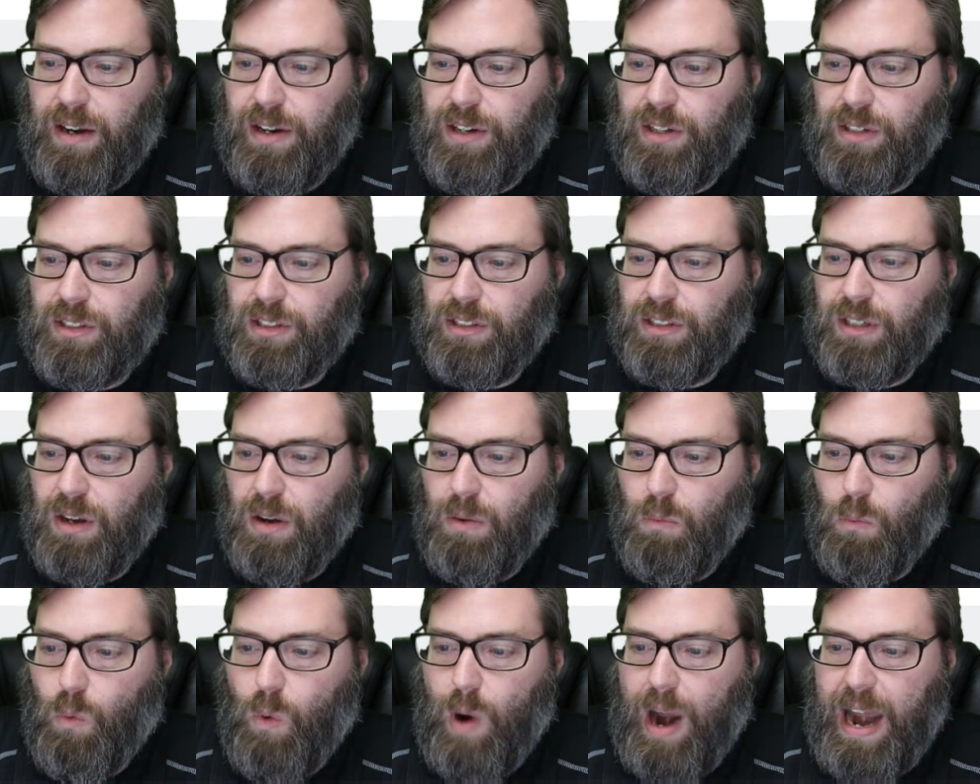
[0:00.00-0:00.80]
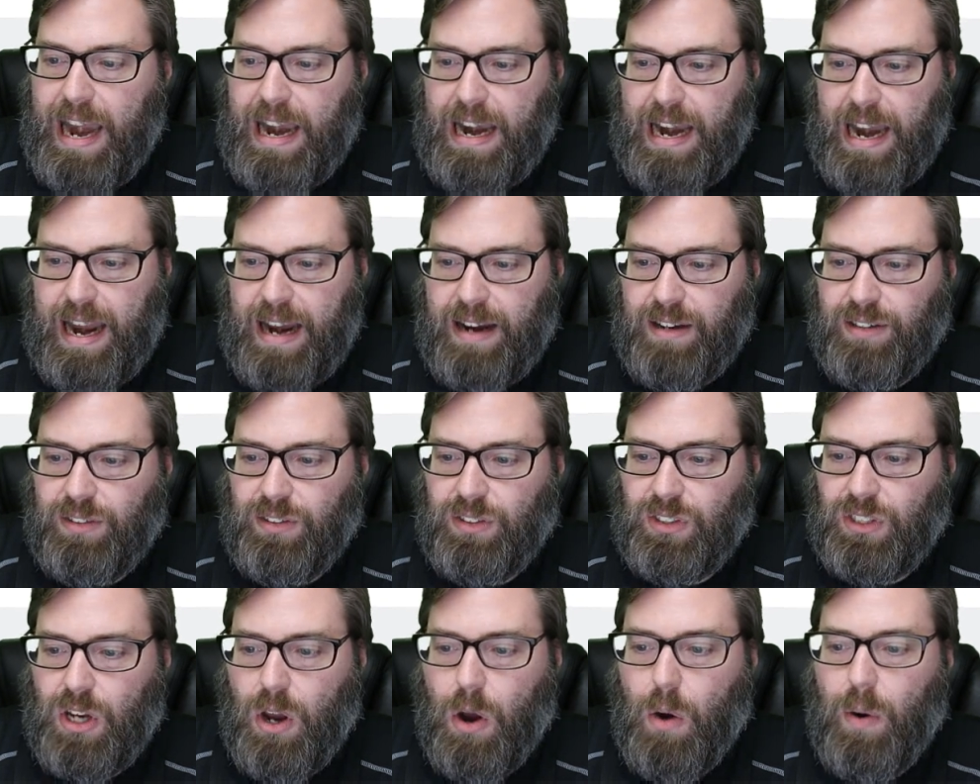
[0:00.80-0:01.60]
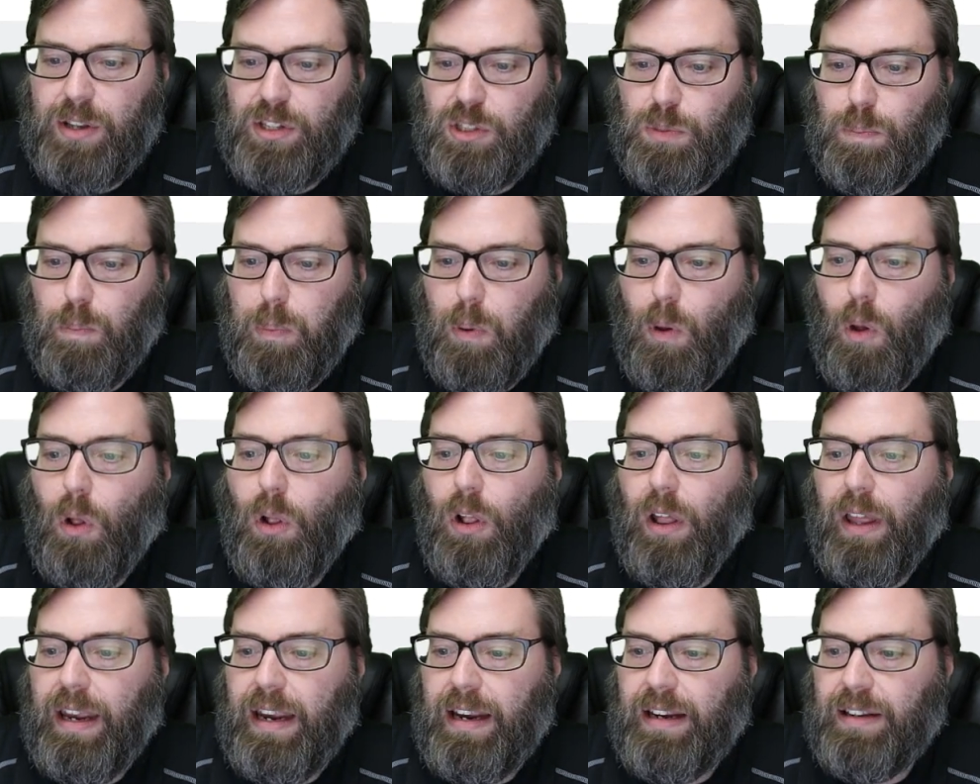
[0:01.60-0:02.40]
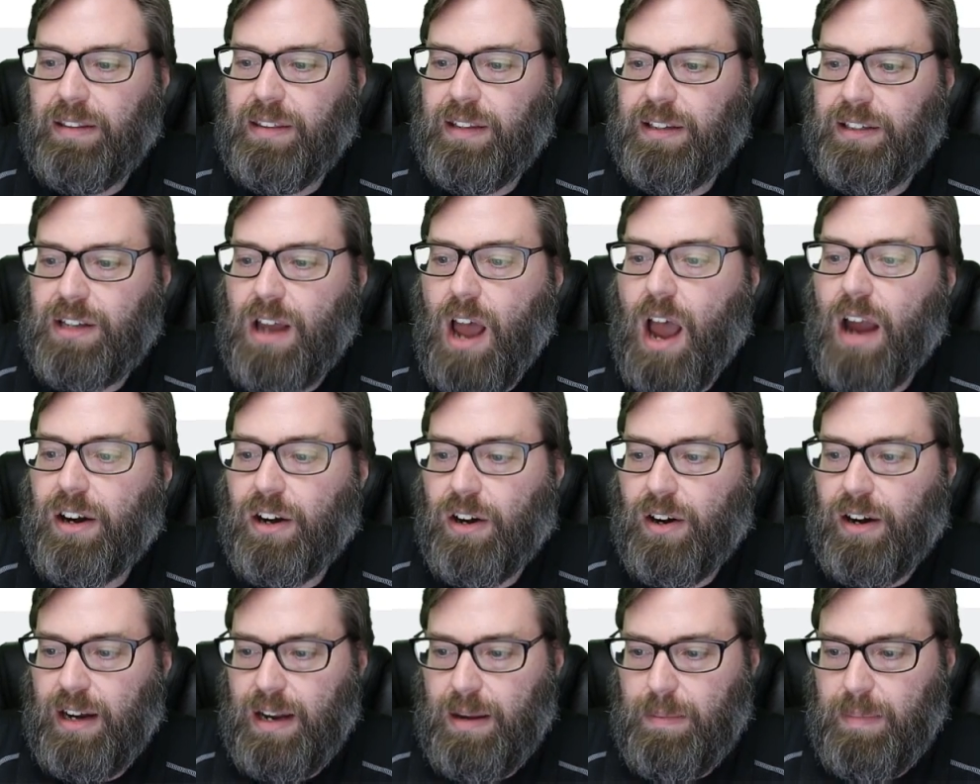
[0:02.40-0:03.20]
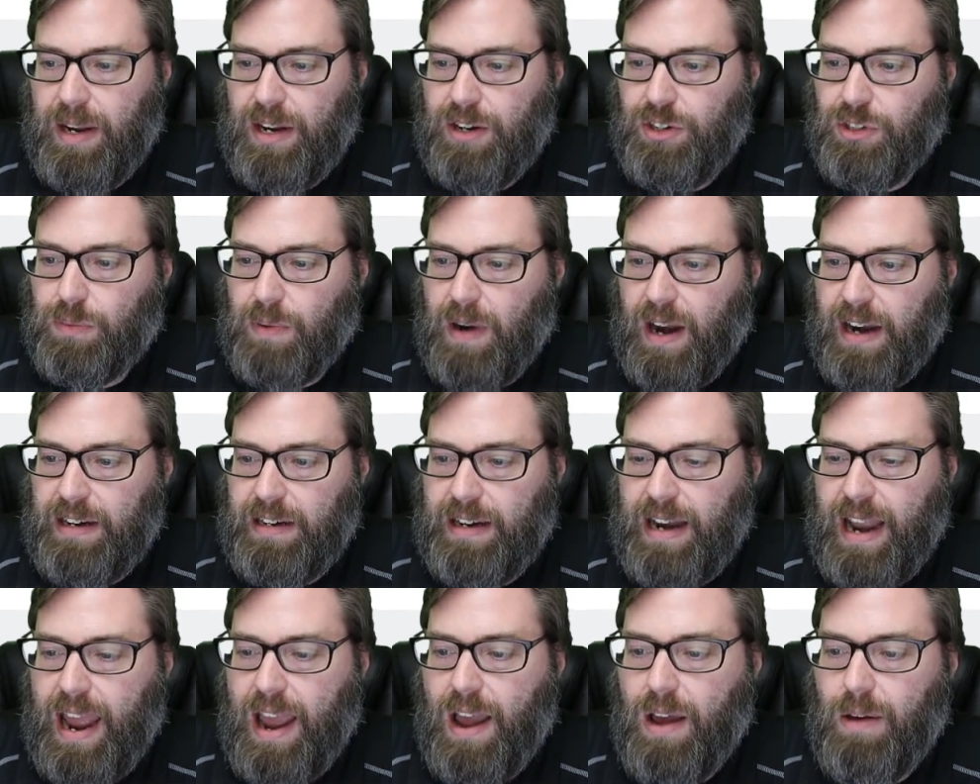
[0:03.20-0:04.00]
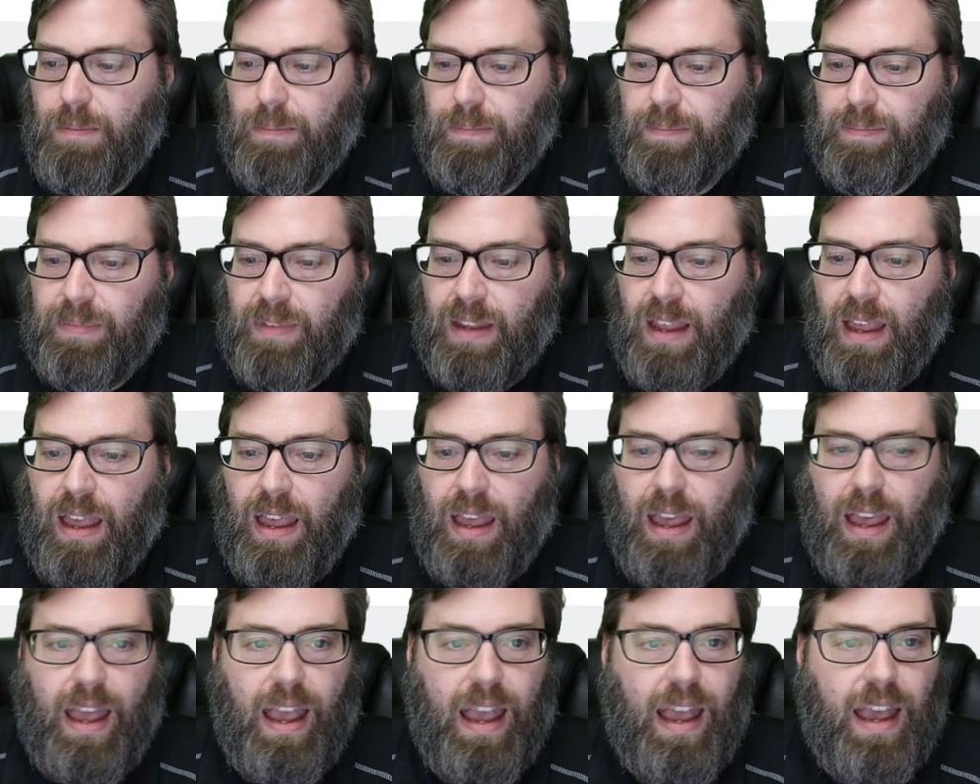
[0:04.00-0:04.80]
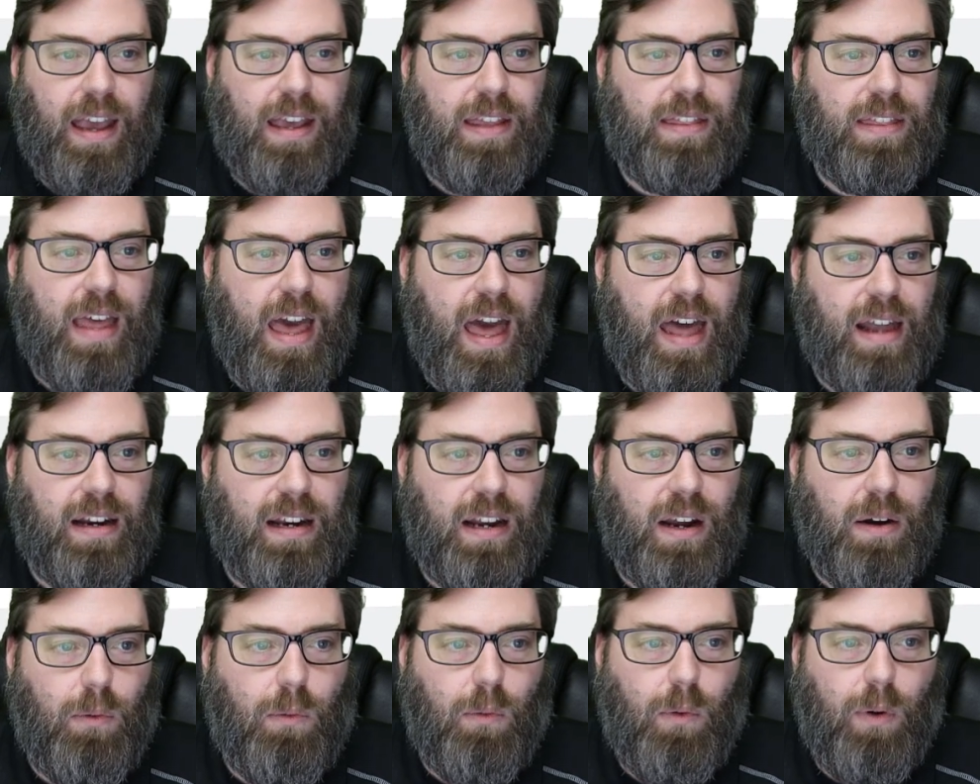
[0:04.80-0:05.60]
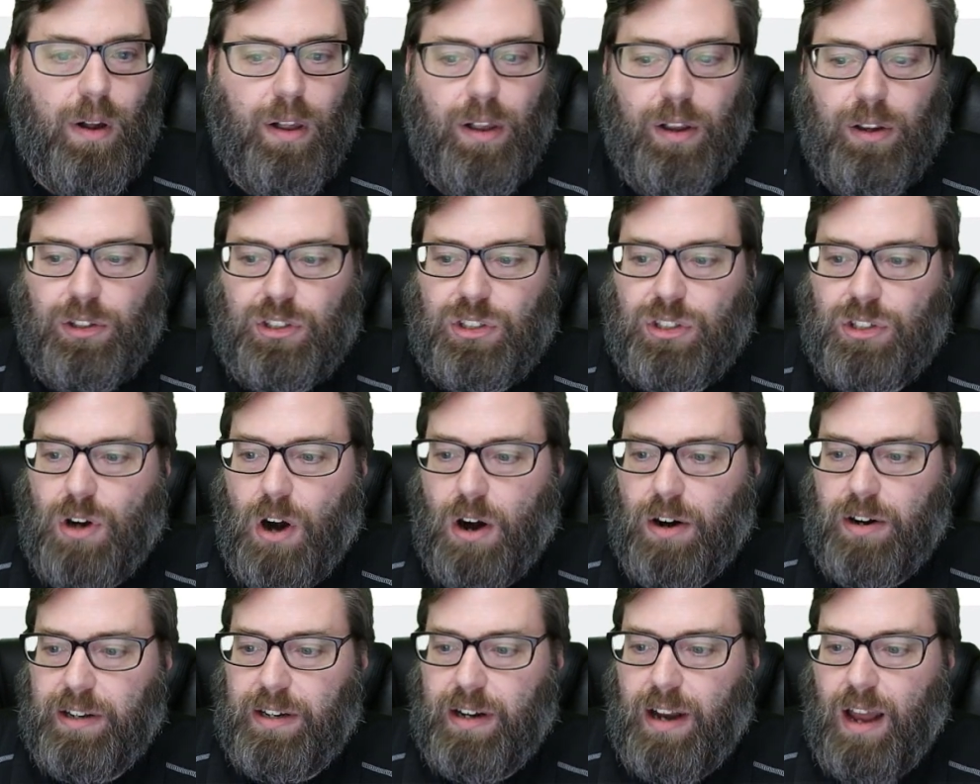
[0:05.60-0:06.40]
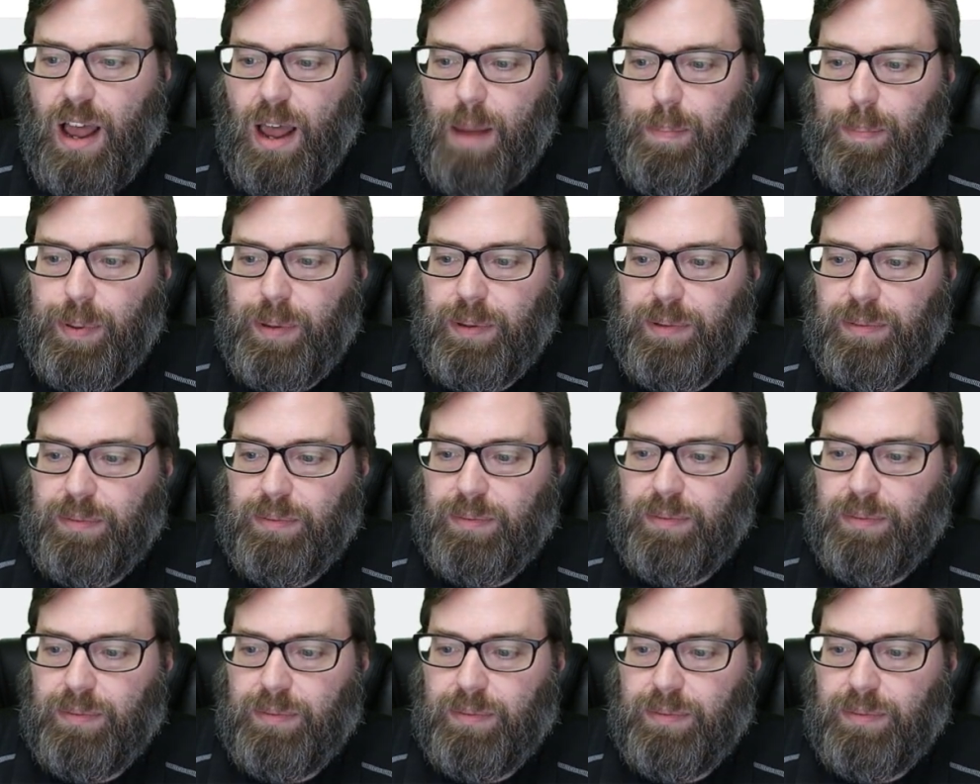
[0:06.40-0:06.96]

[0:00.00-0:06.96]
It is waiting, so it's pulling the Docker image right now, and then it will start it up.